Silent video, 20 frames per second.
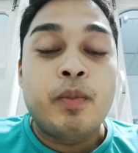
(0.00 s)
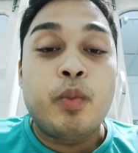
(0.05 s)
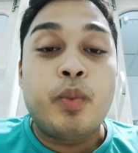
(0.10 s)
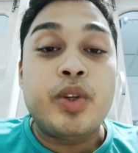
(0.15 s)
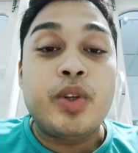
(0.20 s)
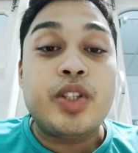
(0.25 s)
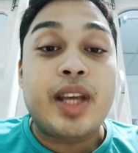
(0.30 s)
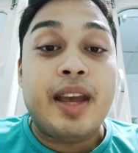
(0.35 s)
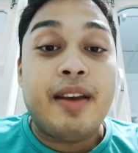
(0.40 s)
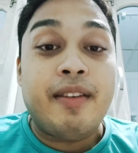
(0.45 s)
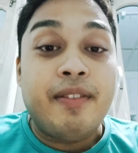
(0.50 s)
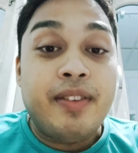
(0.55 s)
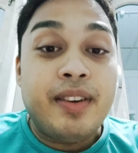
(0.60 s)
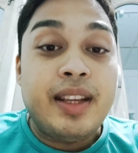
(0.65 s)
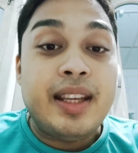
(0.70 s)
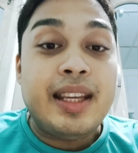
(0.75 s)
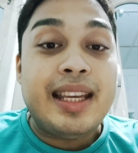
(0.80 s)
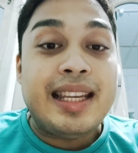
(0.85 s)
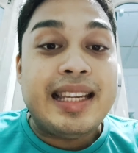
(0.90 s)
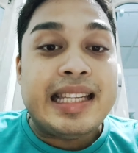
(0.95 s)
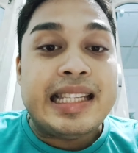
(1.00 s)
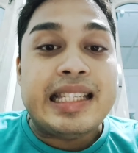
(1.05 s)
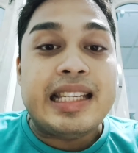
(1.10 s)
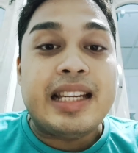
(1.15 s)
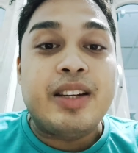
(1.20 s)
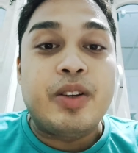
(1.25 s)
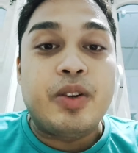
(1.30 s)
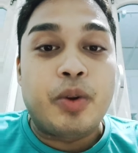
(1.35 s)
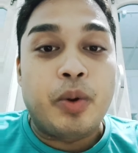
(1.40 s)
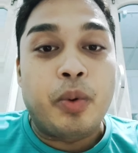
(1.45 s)
which every
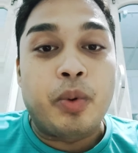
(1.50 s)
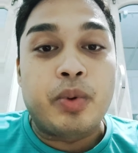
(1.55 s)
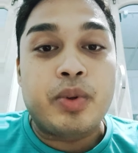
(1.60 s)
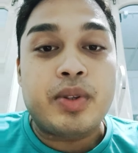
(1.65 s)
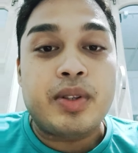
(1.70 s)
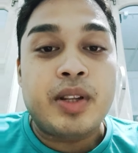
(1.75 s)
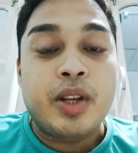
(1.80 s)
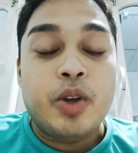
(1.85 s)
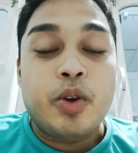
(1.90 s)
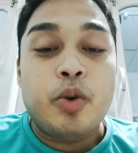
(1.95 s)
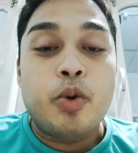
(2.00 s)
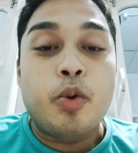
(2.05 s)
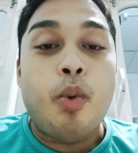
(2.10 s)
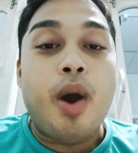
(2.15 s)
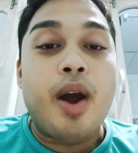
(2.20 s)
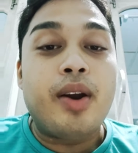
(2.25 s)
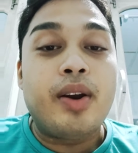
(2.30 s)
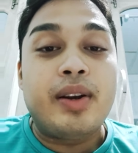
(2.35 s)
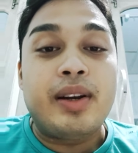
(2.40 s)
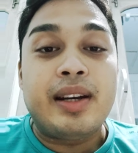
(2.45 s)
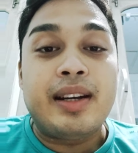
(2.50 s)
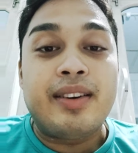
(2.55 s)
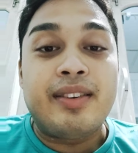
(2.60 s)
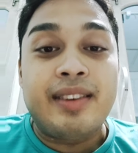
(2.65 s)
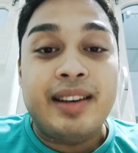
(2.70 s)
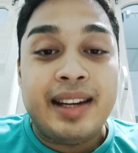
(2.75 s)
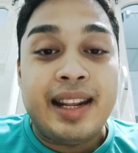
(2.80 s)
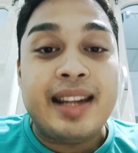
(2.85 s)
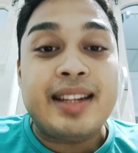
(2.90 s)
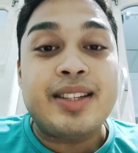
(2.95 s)
Indian knows who are
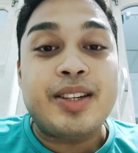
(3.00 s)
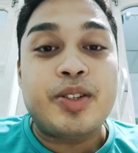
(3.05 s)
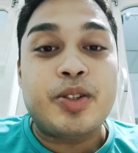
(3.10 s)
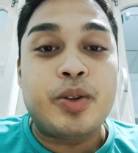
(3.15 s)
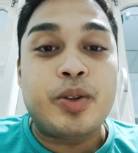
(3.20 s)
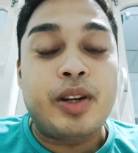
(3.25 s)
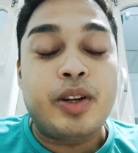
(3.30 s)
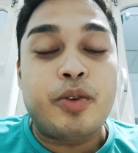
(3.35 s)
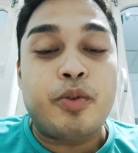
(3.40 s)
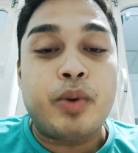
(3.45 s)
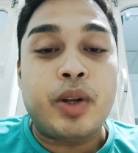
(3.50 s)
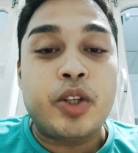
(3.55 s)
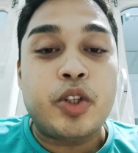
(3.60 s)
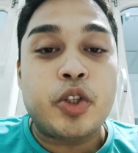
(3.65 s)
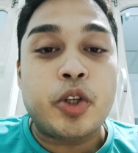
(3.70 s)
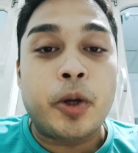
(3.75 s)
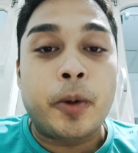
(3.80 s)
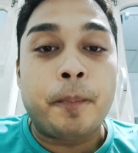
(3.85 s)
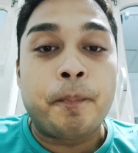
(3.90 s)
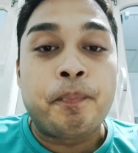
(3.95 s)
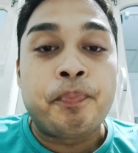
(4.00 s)
related to literature.